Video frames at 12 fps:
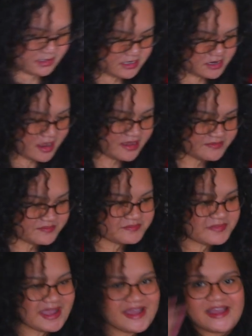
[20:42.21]
Not
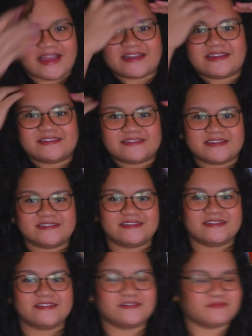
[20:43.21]
bad. It
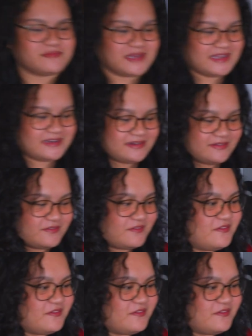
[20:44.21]
doesn't look bad at